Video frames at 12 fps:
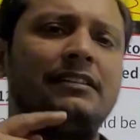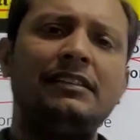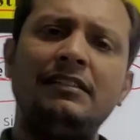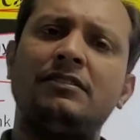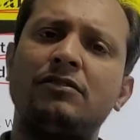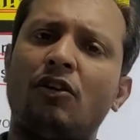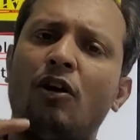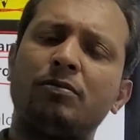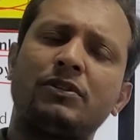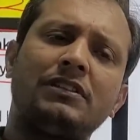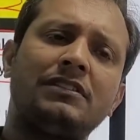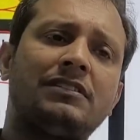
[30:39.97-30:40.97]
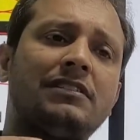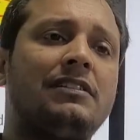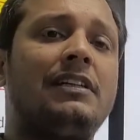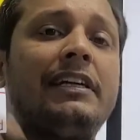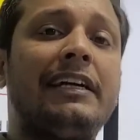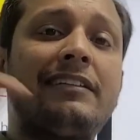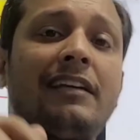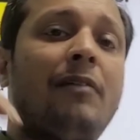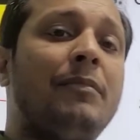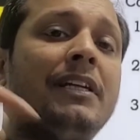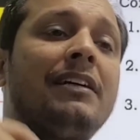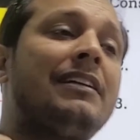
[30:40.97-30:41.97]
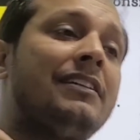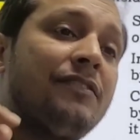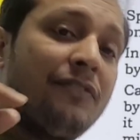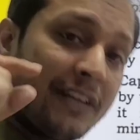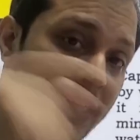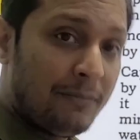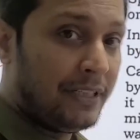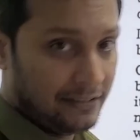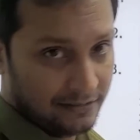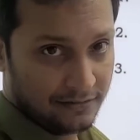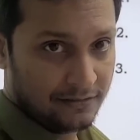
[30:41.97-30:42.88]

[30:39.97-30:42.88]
these options the examiner is framing.